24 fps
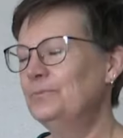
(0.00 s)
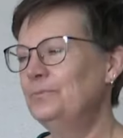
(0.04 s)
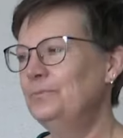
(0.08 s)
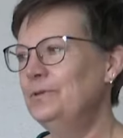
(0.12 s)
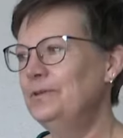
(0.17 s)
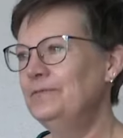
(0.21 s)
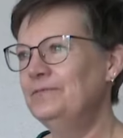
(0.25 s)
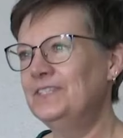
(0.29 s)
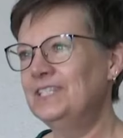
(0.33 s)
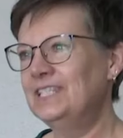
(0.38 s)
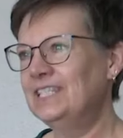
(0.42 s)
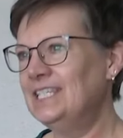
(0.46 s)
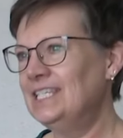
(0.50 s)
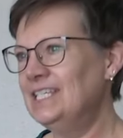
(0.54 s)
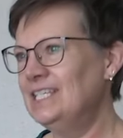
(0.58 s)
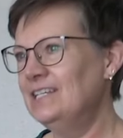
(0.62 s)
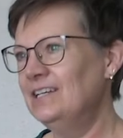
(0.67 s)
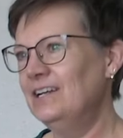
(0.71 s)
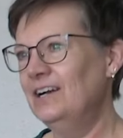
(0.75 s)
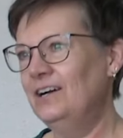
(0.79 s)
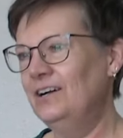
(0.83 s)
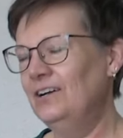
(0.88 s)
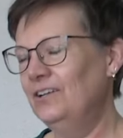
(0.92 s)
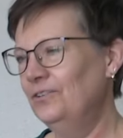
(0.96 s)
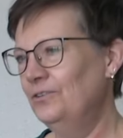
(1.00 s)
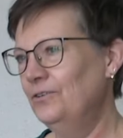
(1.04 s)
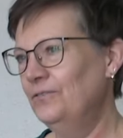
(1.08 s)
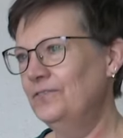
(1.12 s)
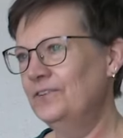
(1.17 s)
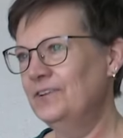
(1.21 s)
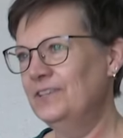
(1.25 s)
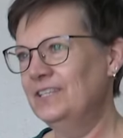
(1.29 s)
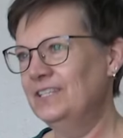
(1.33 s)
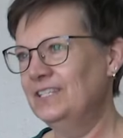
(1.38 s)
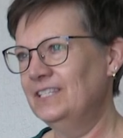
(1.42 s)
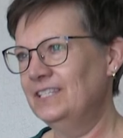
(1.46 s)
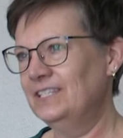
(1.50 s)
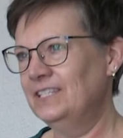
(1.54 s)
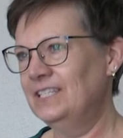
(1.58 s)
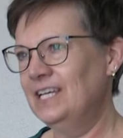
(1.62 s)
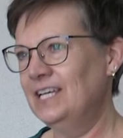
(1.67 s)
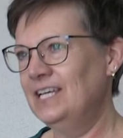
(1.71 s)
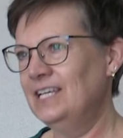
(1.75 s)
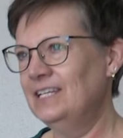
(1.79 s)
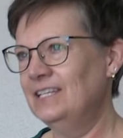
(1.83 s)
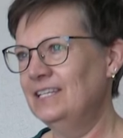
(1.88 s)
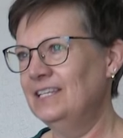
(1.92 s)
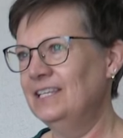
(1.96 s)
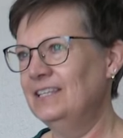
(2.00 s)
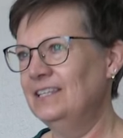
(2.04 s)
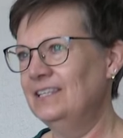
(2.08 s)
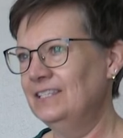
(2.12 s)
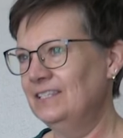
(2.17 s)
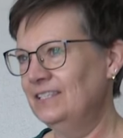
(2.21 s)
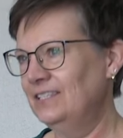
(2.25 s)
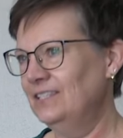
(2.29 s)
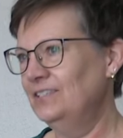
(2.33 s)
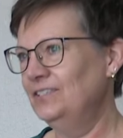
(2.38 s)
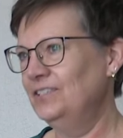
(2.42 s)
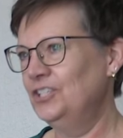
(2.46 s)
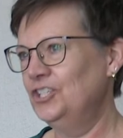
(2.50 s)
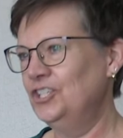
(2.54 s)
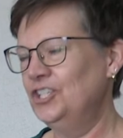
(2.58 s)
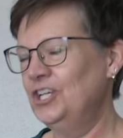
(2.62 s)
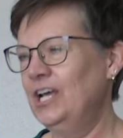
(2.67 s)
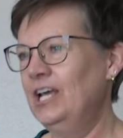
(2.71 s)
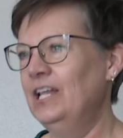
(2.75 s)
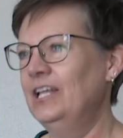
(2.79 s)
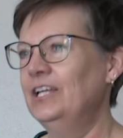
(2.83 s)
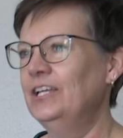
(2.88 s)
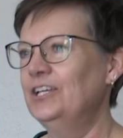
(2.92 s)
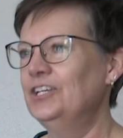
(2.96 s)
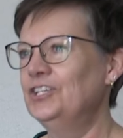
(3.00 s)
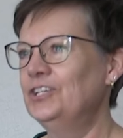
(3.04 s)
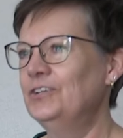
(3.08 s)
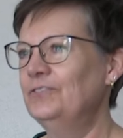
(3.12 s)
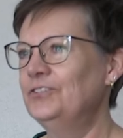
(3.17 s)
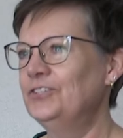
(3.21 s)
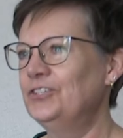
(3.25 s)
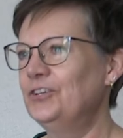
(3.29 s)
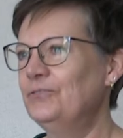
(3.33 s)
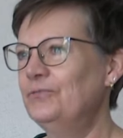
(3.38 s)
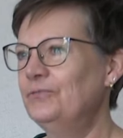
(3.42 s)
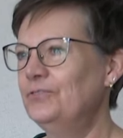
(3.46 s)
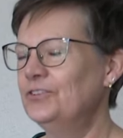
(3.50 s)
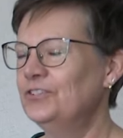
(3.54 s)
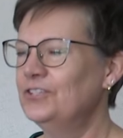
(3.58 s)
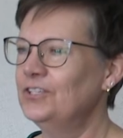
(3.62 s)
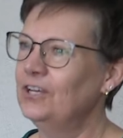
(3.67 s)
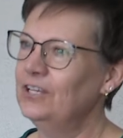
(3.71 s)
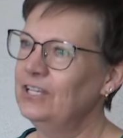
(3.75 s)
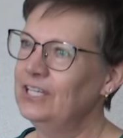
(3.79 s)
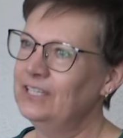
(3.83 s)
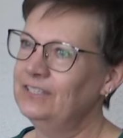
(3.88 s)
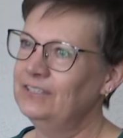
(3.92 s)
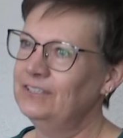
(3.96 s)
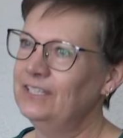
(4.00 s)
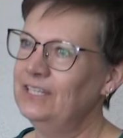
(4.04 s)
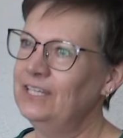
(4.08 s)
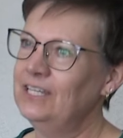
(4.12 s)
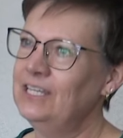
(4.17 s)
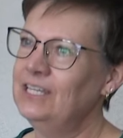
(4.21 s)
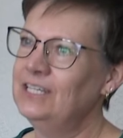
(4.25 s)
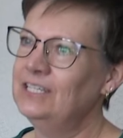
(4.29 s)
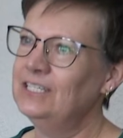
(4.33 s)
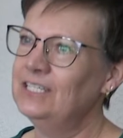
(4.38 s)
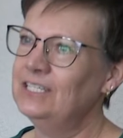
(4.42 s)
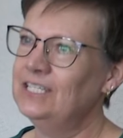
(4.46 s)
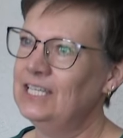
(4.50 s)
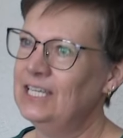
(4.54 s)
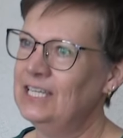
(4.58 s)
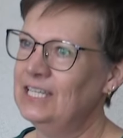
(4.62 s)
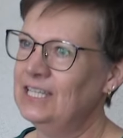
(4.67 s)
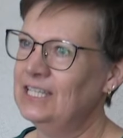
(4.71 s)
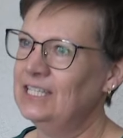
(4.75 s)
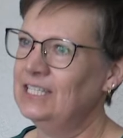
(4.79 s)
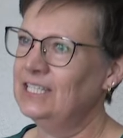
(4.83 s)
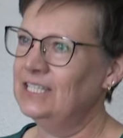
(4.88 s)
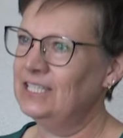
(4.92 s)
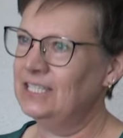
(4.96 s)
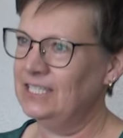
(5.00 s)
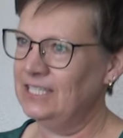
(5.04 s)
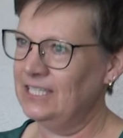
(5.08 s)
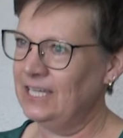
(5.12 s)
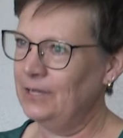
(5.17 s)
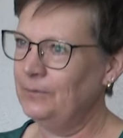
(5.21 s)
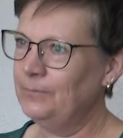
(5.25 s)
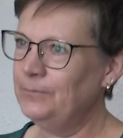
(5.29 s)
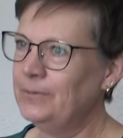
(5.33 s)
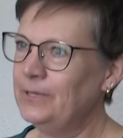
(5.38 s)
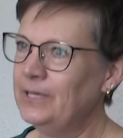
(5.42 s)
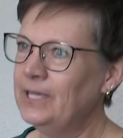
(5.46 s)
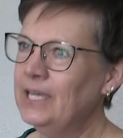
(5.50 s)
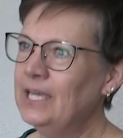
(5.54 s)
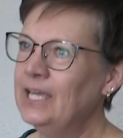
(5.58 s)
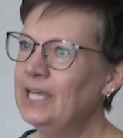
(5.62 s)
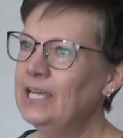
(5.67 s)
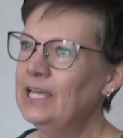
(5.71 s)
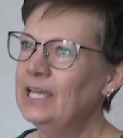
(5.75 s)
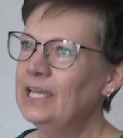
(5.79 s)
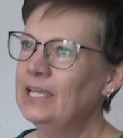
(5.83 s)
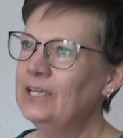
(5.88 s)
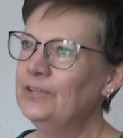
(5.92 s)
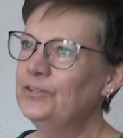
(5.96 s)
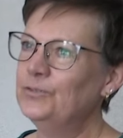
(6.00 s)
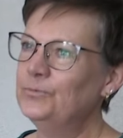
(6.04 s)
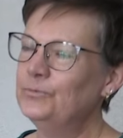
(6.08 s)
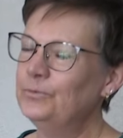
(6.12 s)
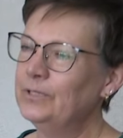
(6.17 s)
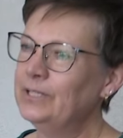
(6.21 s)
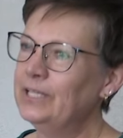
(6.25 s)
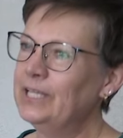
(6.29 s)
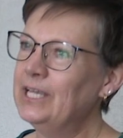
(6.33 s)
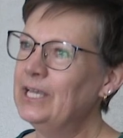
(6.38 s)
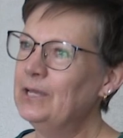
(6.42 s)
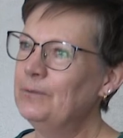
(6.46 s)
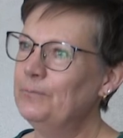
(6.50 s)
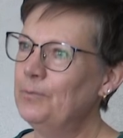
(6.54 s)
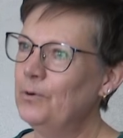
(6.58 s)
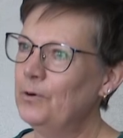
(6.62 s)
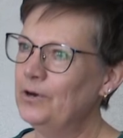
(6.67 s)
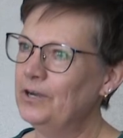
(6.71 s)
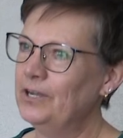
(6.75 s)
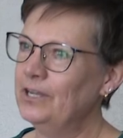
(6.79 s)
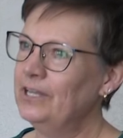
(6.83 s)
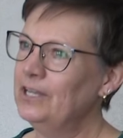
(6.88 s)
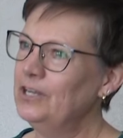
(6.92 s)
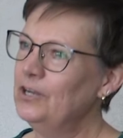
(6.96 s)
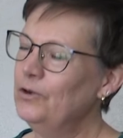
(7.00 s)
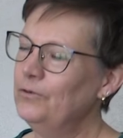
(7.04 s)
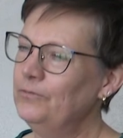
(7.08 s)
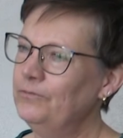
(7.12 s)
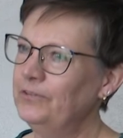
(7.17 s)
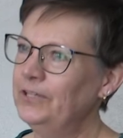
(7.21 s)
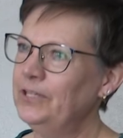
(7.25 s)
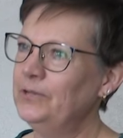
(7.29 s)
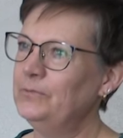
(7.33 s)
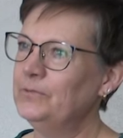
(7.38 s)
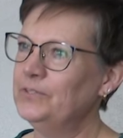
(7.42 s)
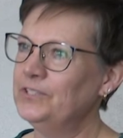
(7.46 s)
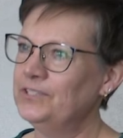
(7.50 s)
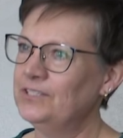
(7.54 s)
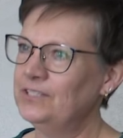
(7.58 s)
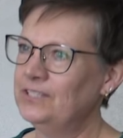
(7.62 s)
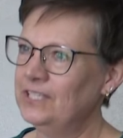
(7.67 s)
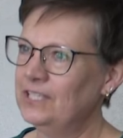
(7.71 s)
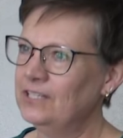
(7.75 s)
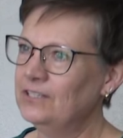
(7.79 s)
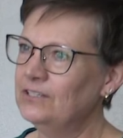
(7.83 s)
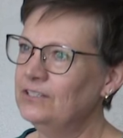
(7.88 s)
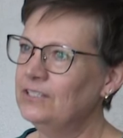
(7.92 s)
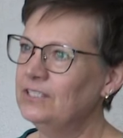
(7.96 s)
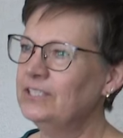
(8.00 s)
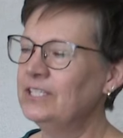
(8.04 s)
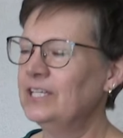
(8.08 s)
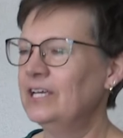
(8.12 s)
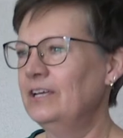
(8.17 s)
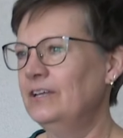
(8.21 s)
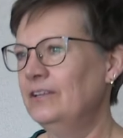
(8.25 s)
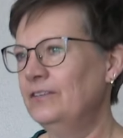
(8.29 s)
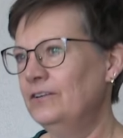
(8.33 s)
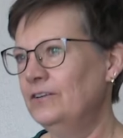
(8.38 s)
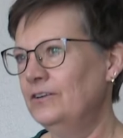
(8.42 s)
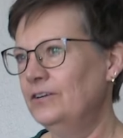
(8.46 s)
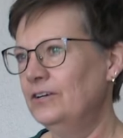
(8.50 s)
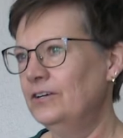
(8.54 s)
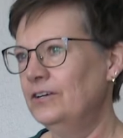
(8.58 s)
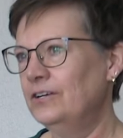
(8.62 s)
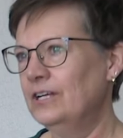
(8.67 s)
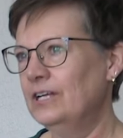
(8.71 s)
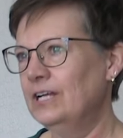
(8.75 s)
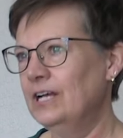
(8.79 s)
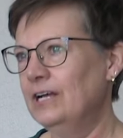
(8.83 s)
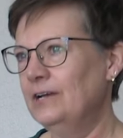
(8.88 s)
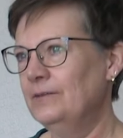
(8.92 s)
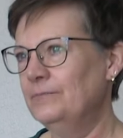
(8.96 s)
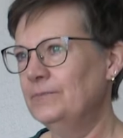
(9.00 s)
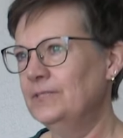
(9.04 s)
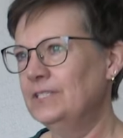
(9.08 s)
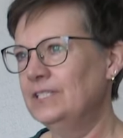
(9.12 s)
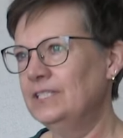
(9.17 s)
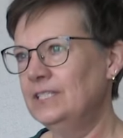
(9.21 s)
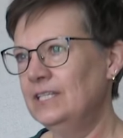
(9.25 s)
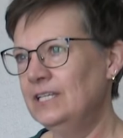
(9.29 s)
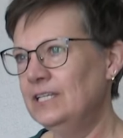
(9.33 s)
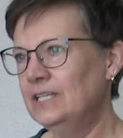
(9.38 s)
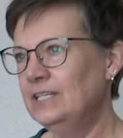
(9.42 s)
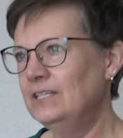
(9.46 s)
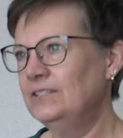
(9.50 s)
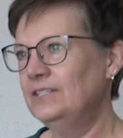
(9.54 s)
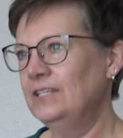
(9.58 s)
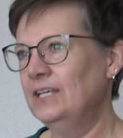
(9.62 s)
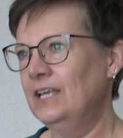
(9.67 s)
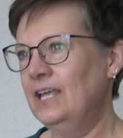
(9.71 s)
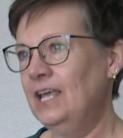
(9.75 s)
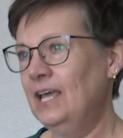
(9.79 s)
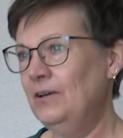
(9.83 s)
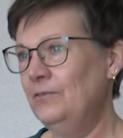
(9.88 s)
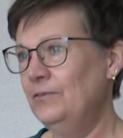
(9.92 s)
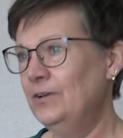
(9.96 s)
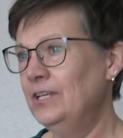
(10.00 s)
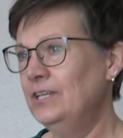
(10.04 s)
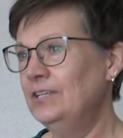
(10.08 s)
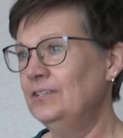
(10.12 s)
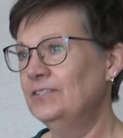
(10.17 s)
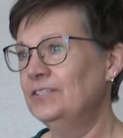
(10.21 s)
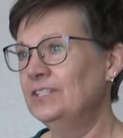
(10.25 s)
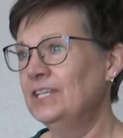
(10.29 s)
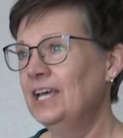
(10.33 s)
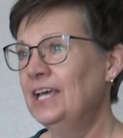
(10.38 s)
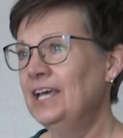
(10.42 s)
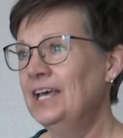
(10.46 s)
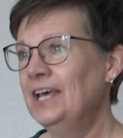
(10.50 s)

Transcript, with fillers: We've seen all over the state that this is a challenge. And so for Salt Lake City to take this step is really important and hopefully will signal to other um, cities and counties